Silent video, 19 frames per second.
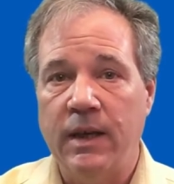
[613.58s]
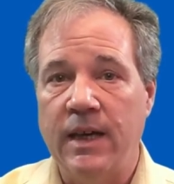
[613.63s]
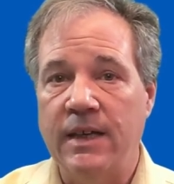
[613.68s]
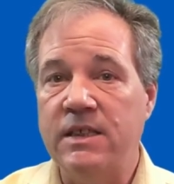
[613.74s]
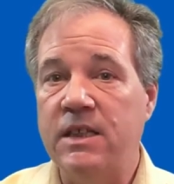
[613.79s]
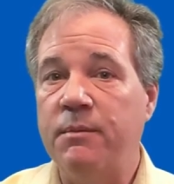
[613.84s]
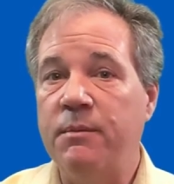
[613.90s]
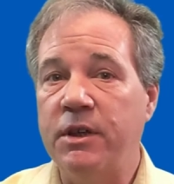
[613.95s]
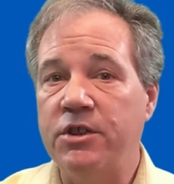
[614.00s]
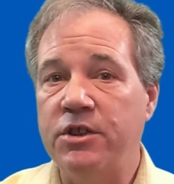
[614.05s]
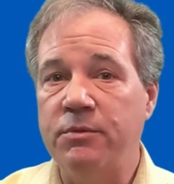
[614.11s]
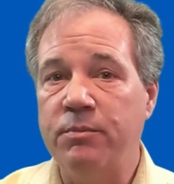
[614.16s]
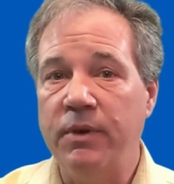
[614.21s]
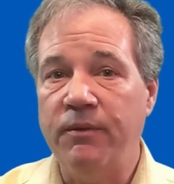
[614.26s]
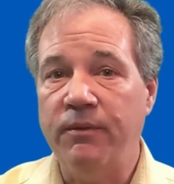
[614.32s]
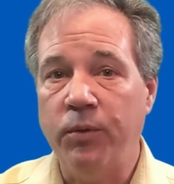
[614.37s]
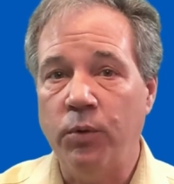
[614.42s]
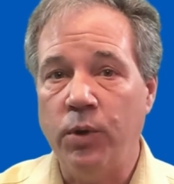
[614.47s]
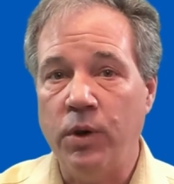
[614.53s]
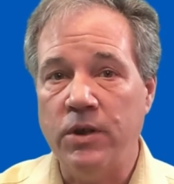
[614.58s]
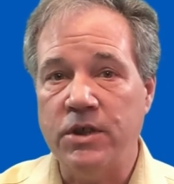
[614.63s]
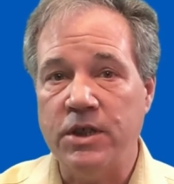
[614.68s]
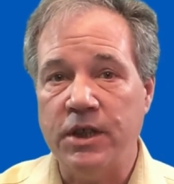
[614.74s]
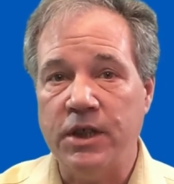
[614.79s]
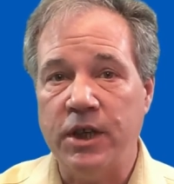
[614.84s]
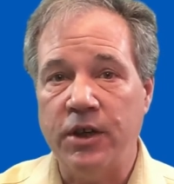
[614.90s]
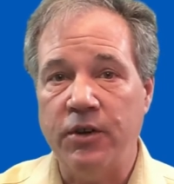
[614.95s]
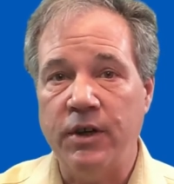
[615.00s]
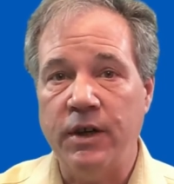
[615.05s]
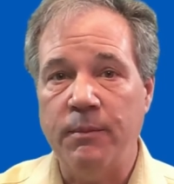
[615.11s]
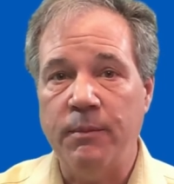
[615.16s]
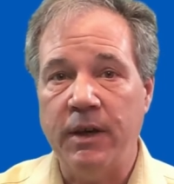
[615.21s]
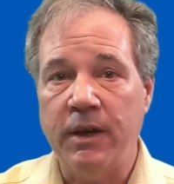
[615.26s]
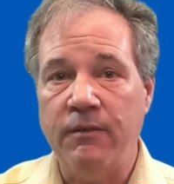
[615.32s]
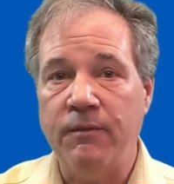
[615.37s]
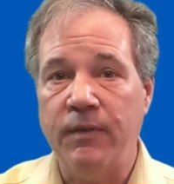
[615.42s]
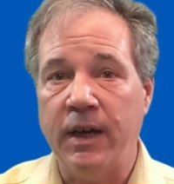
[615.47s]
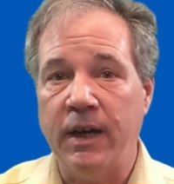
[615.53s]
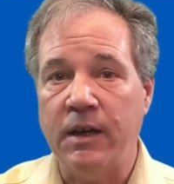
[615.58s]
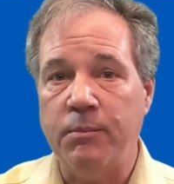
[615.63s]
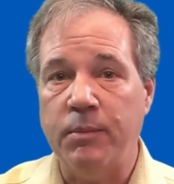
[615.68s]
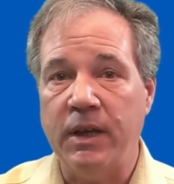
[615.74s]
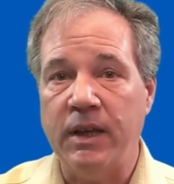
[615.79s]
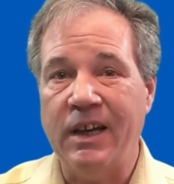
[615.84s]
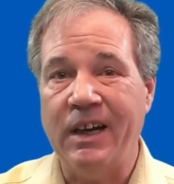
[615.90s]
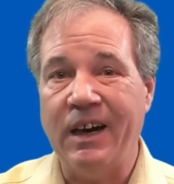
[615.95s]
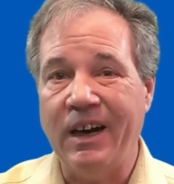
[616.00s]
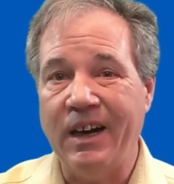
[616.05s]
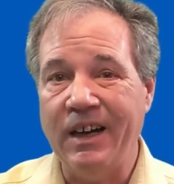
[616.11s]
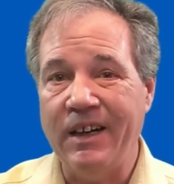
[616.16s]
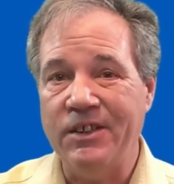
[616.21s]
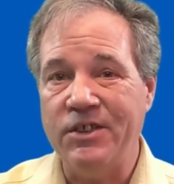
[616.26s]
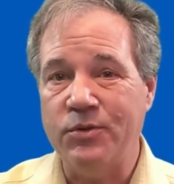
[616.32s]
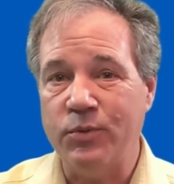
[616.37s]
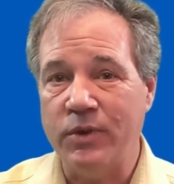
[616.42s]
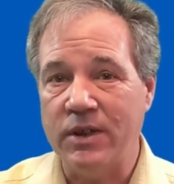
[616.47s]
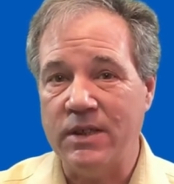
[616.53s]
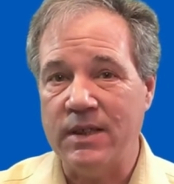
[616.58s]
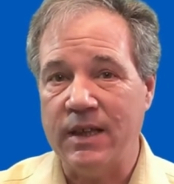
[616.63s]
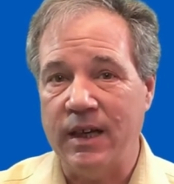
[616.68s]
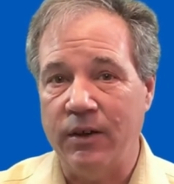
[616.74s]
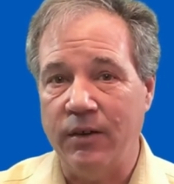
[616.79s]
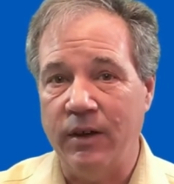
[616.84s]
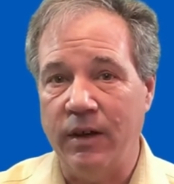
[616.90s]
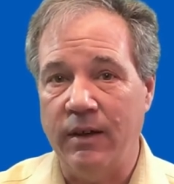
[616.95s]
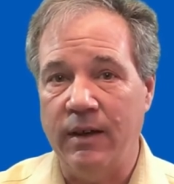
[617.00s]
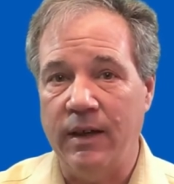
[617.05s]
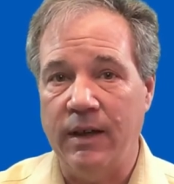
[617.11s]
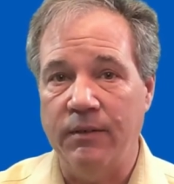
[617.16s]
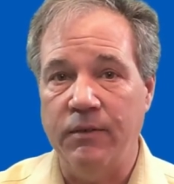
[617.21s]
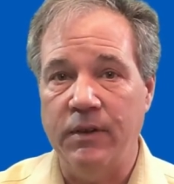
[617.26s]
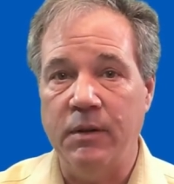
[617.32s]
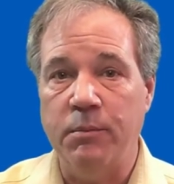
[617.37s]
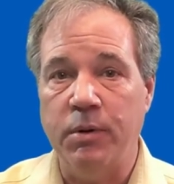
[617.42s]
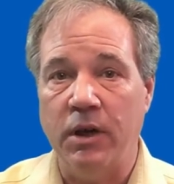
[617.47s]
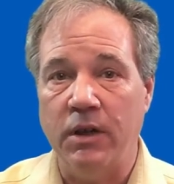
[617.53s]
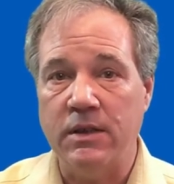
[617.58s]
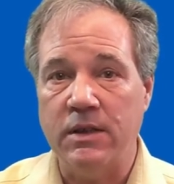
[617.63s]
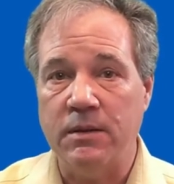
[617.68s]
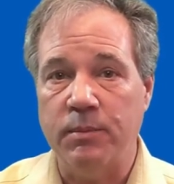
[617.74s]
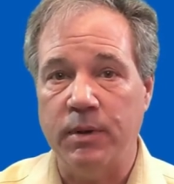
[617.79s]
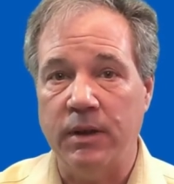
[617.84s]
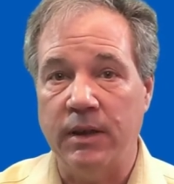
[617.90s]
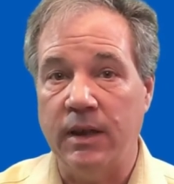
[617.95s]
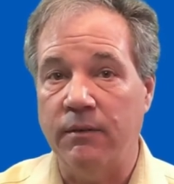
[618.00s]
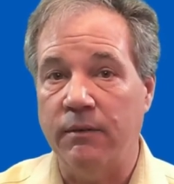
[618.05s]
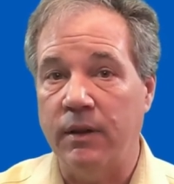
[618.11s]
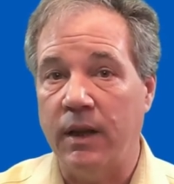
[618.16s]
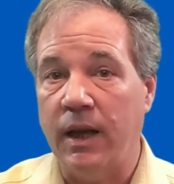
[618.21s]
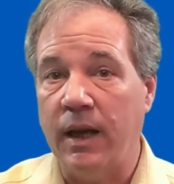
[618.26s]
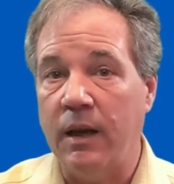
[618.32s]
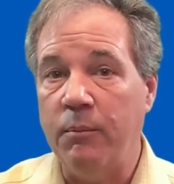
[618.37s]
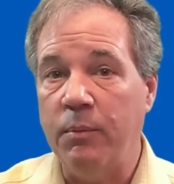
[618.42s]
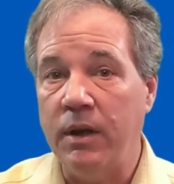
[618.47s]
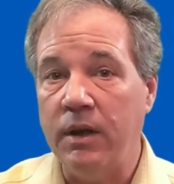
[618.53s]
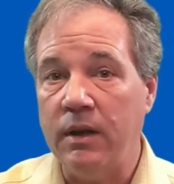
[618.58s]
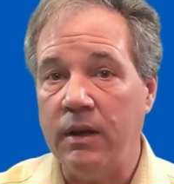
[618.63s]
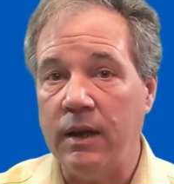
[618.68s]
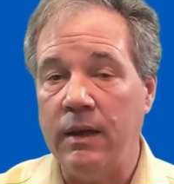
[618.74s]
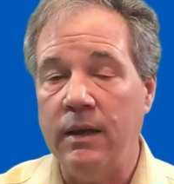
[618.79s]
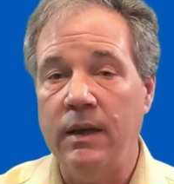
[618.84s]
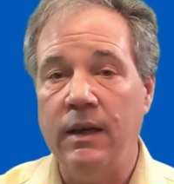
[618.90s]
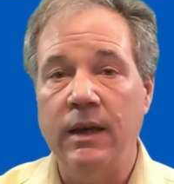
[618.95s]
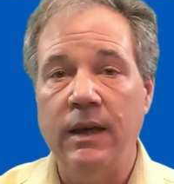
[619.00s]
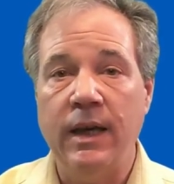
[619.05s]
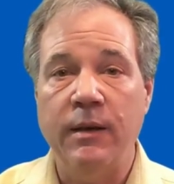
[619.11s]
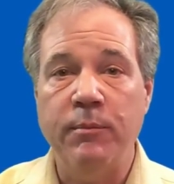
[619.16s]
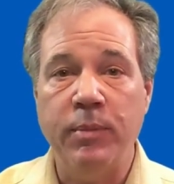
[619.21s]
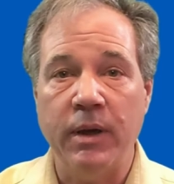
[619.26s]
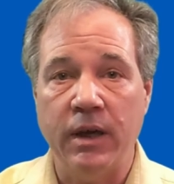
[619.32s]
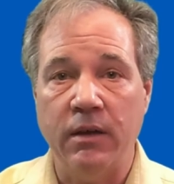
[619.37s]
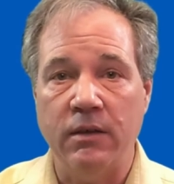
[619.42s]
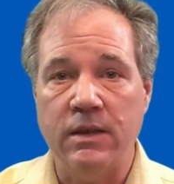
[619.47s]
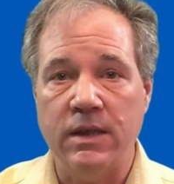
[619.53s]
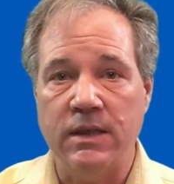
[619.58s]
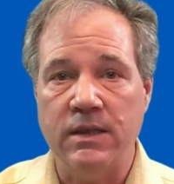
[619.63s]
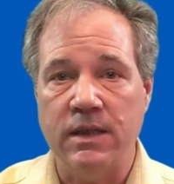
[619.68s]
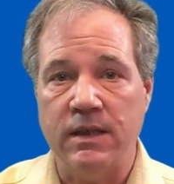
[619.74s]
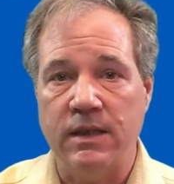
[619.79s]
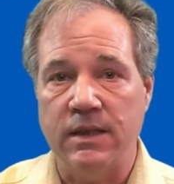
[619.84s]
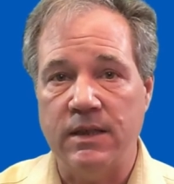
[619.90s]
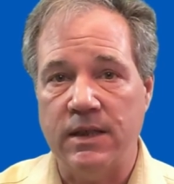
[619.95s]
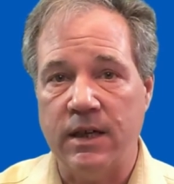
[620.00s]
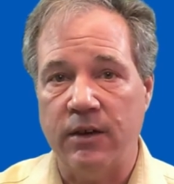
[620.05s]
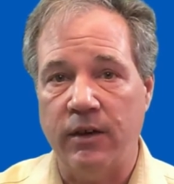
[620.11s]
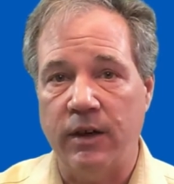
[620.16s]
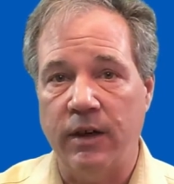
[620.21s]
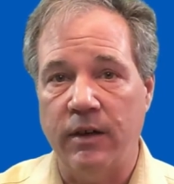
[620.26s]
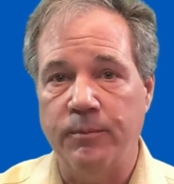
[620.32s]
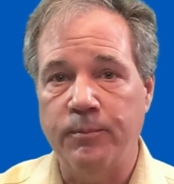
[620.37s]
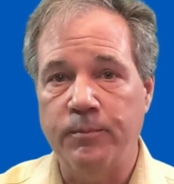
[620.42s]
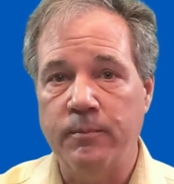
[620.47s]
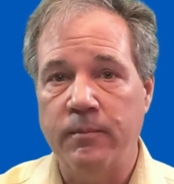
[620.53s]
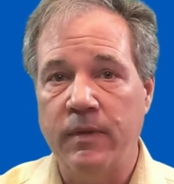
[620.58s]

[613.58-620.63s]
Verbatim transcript: As I mentioned before, security may in fact be the highest risk area given the possibility of liability and penalties in this area.